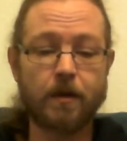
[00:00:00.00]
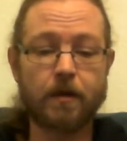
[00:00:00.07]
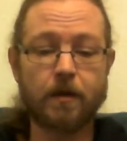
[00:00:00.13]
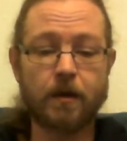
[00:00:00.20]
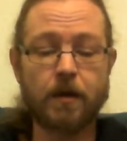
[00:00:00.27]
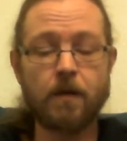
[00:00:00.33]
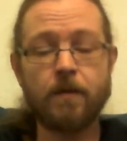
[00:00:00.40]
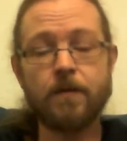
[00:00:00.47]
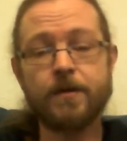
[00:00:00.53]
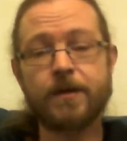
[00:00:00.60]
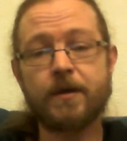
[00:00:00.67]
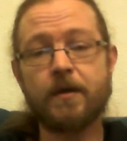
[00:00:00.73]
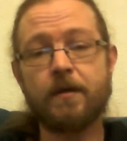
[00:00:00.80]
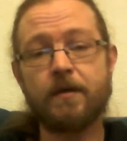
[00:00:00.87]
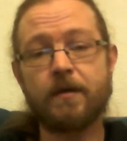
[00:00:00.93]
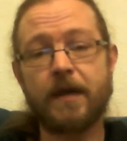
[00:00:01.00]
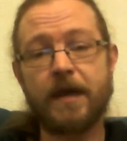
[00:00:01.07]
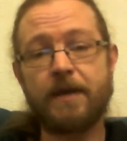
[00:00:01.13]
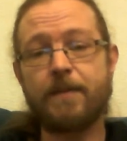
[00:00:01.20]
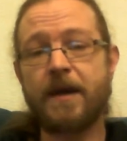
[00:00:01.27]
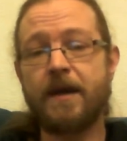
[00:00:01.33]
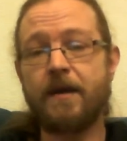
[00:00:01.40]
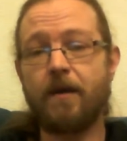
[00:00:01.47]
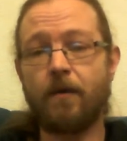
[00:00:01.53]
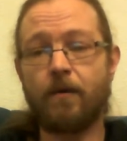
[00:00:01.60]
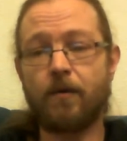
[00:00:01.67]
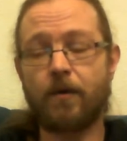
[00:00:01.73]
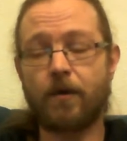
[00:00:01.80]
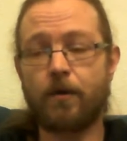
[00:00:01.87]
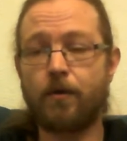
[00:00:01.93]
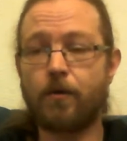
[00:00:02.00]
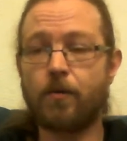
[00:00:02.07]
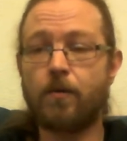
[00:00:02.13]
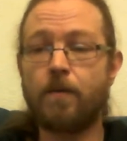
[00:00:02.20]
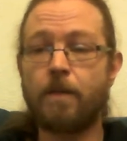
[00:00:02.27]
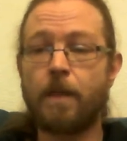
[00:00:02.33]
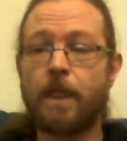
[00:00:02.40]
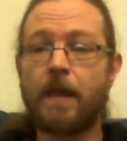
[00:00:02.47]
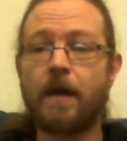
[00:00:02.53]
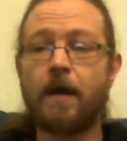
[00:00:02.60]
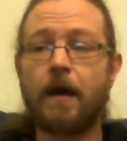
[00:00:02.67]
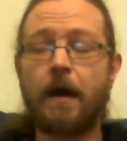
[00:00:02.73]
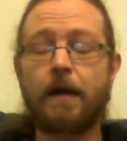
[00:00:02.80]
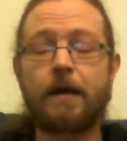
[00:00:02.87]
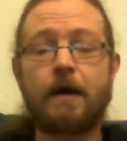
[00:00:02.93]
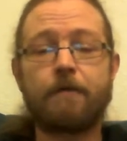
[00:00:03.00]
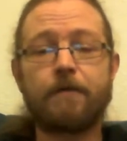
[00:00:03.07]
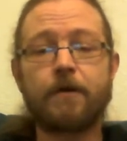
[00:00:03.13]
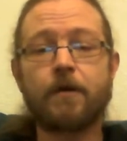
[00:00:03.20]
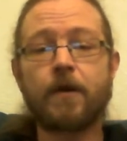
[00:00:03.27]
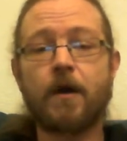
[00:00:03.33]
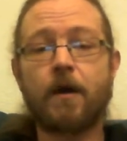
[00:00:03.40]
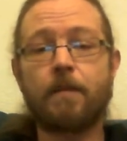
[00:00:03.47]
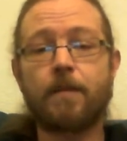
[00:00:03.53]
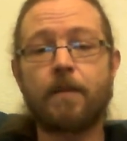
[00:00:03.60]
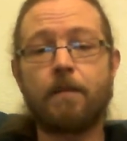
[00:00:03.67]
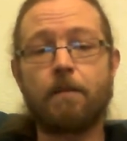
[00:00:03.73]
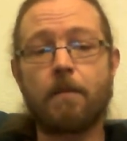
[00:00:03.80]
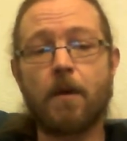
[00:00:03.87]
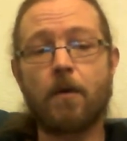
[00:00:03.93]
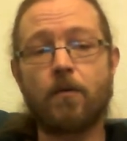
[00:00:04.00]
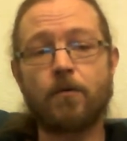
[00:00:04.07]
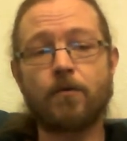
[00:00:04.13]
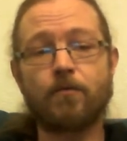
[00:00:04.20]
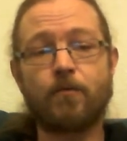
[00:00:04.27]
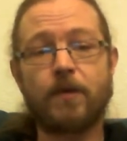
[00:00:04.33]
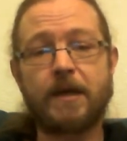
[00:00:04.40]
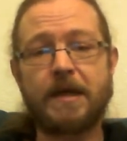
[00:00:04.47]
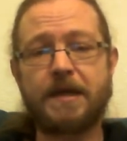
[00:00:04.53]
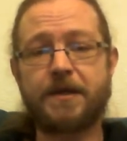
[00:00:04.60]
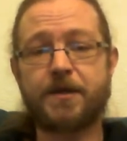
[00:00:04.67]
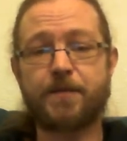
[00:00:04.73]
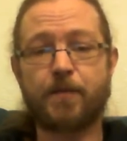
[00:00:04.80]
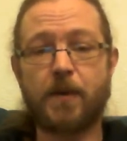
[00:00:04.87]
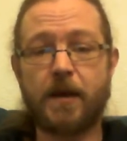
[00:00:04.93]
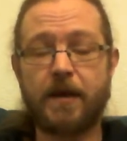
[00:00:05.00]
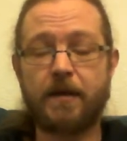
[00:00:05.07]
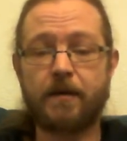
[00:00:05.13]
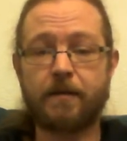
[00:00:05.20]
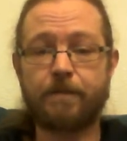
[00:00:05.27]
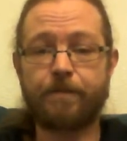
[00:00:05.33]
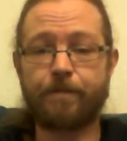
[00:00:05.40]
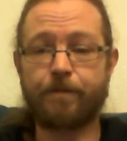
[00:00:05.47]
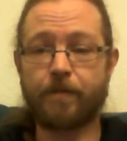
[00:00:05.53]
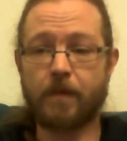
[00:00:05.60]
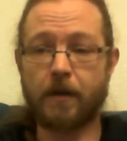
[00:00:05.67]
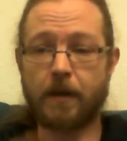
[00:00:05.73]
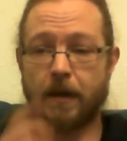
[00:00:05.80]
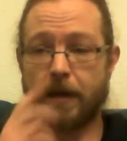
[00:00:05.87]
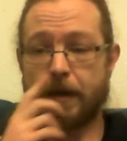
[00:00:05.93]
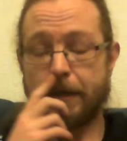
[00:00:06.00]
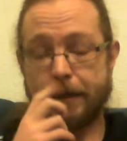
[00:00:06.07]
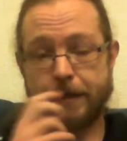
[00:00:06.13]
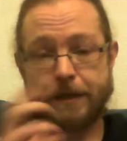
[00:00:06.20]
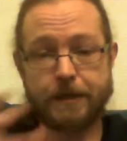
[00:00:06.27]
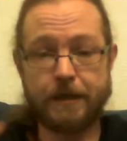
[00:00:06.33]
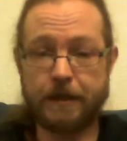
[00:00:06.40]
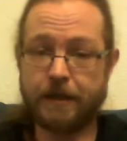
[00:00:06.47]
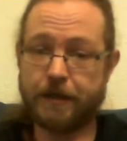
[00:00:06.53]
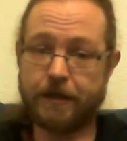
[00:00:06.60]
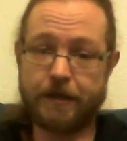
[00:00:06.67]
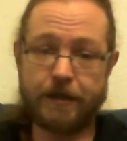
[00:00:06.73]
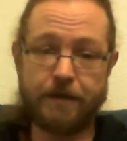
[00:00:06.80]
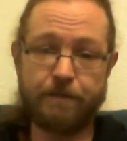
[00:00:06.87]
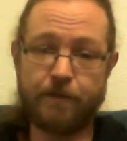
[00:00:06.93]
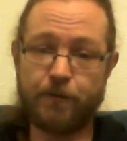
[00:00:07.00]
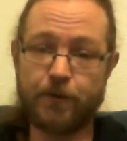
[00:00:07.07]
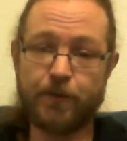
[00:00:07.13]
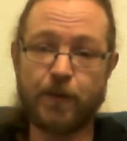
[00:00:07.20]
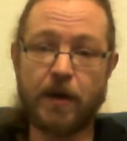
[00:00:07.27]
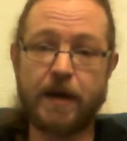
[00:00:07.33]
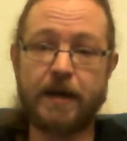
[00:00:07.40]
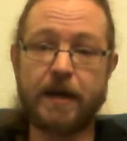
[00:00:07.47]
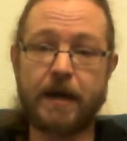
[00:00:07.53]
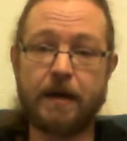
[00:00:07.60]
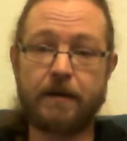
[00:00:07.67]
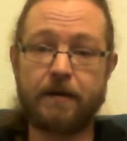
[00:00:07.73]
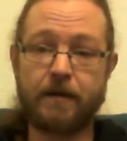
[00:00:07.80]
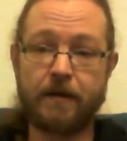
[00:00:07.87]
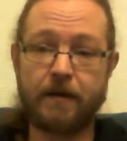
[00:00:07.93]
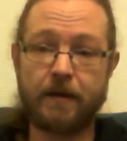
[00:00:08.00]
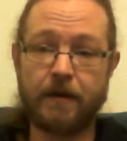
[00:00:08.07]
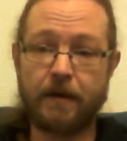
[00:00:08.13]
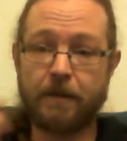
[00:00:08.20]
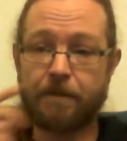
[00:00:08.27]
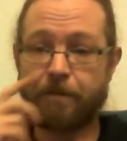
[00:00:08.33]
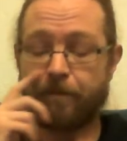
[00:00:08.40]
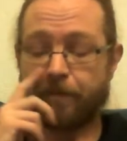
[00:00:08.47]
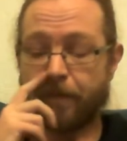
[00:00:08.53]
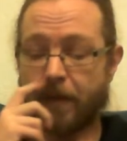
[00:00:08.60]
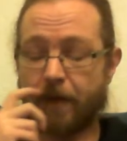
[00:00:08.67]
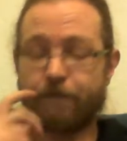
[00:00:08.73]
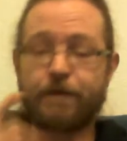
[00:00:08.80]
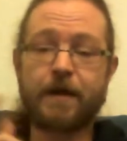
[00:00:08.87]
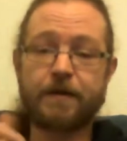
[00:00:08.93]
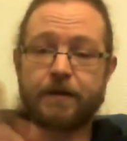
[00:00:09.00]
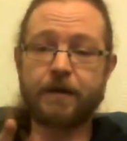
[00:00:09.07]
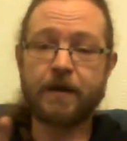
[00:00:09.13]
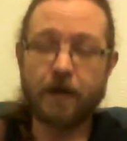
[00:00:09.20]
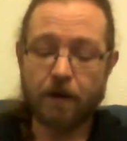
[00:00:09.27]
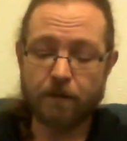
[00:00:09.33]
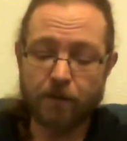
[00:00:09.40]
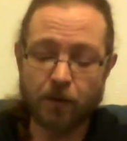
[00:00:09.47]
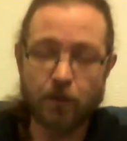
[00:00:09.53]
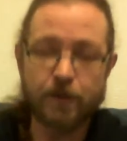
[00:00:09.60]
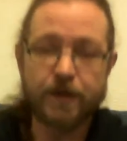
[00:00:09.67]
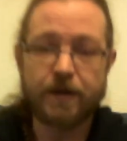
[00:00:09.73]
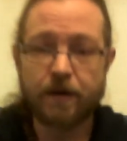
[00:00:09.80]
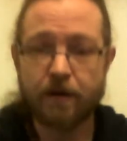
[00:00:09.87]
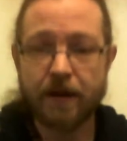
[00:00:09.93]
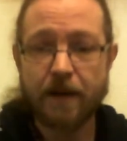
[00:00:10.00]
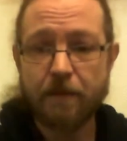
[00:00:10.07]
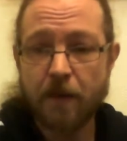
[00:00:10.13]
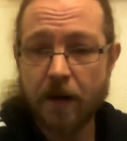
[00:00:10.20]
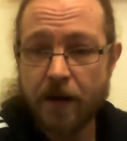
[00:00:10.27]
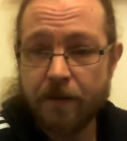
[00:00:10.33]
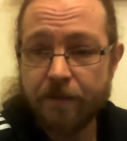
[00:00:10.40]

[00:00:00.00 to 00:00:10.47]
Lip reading: Go onto eBay or Google and have a look up mold release spray. Okay, it's a simple spray can. In fact, I'm going to go and pause it and I'll get mine.